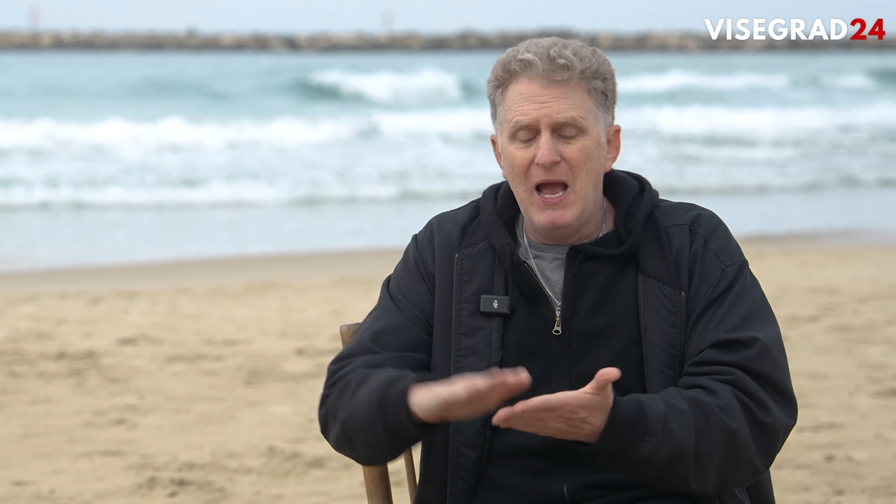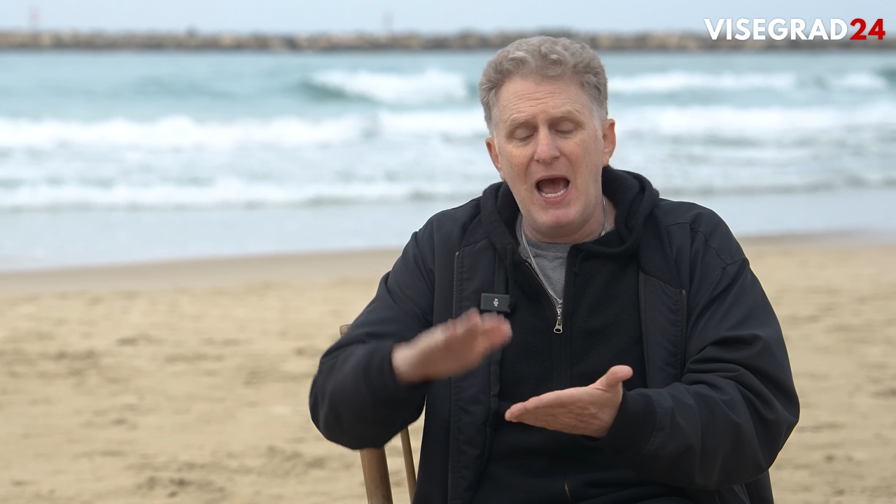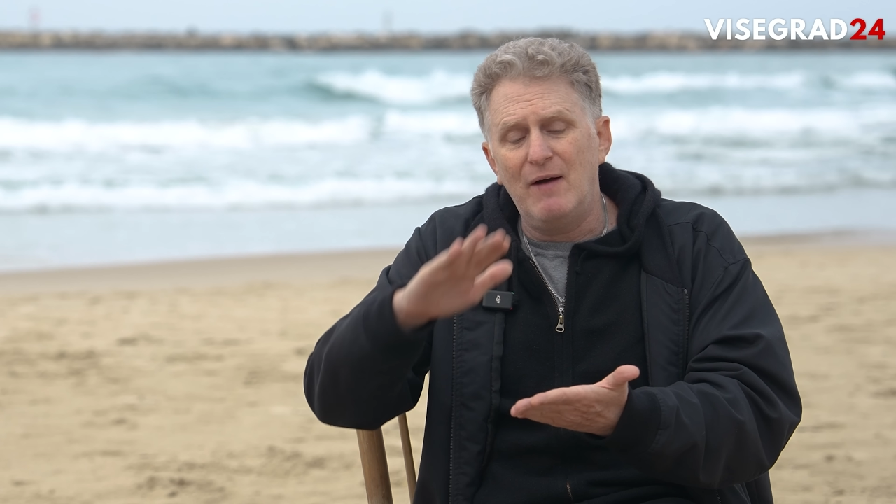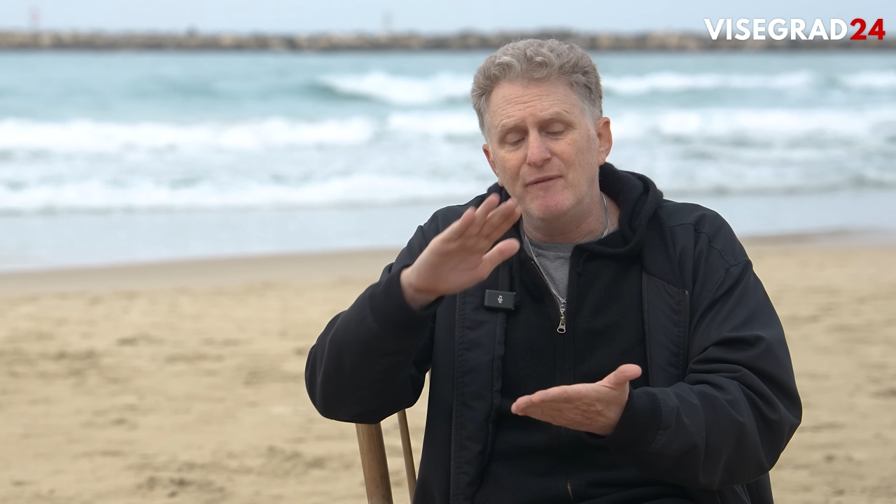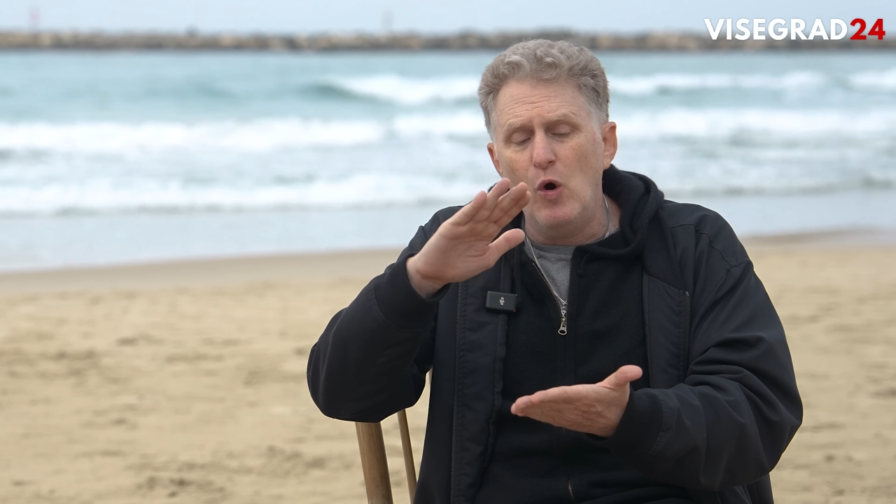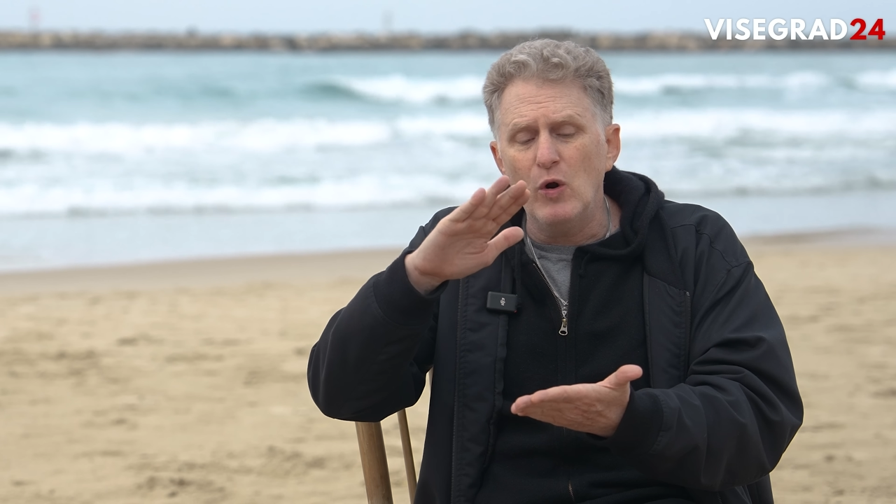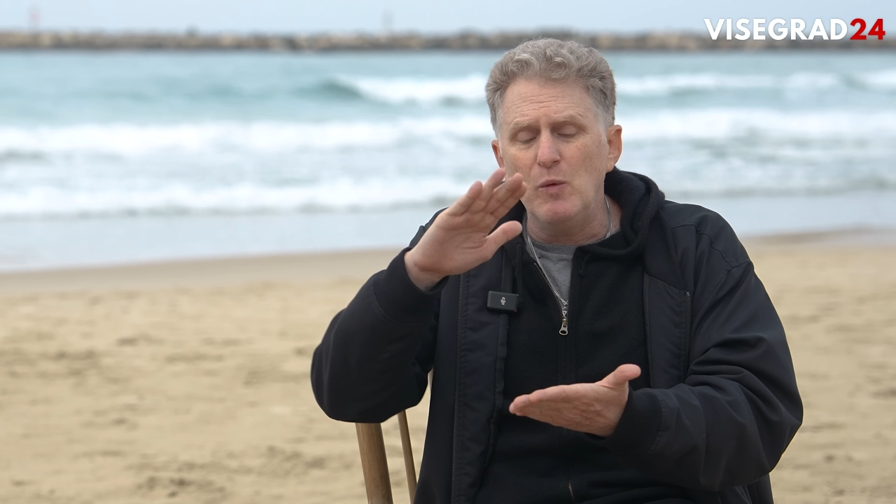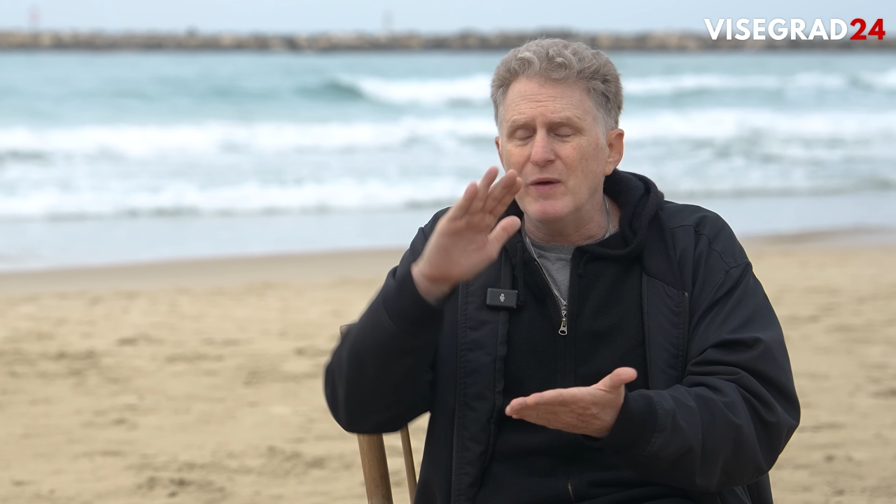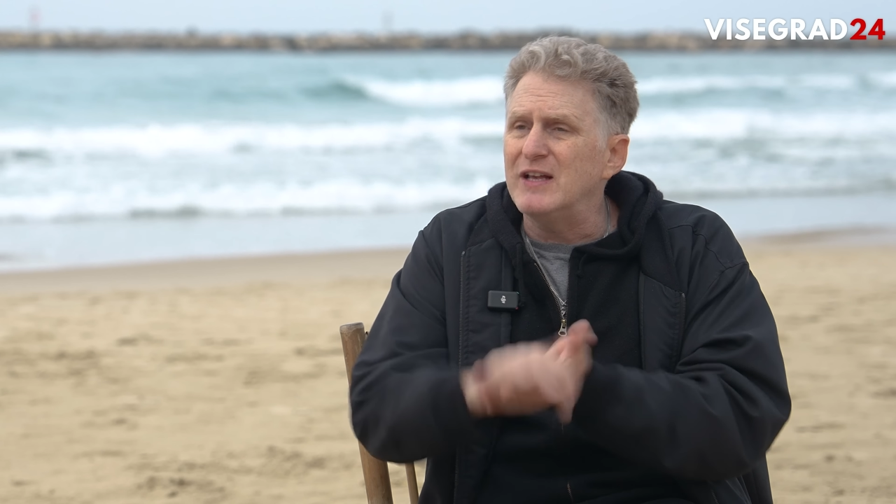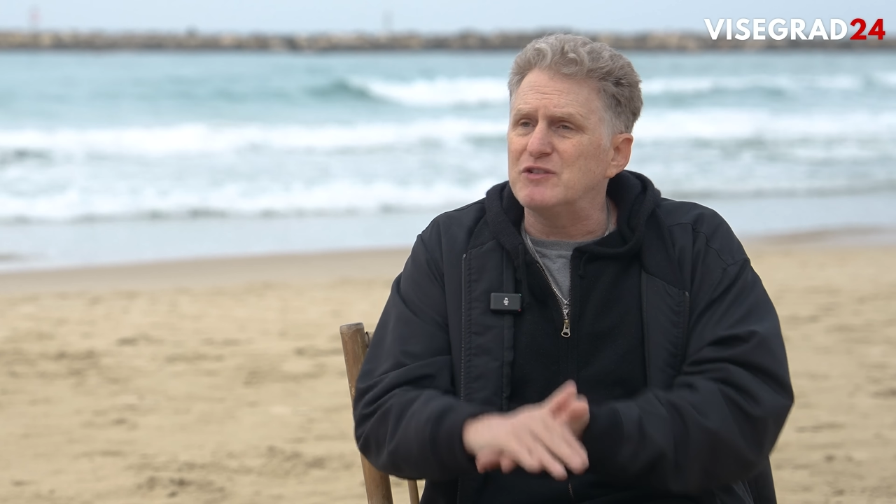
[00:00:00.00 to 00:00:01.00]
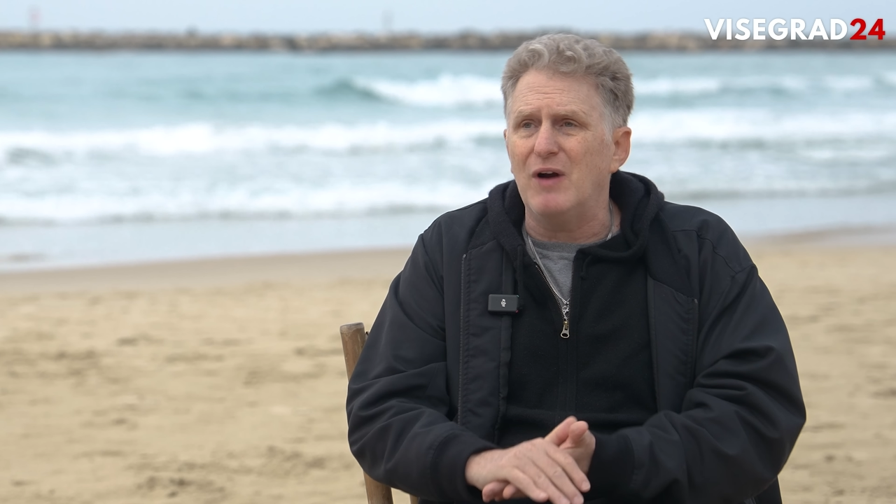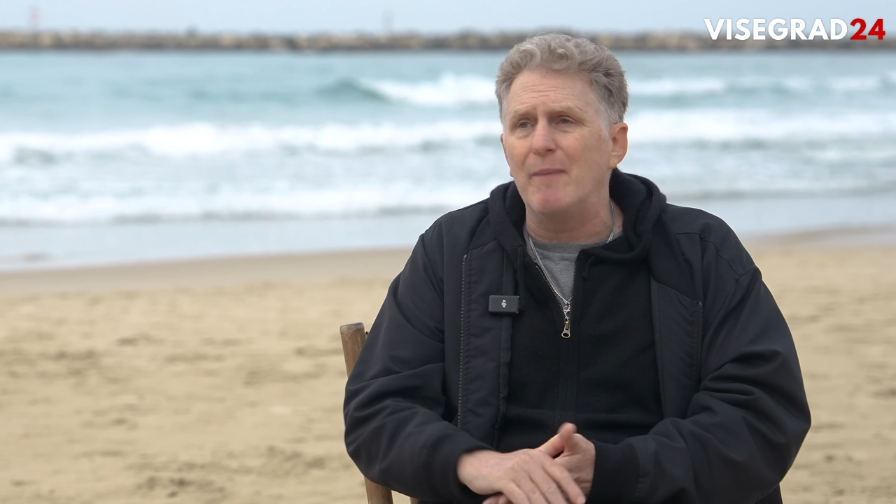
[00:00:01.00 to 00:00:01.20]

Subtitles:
and I'm voting with Israel.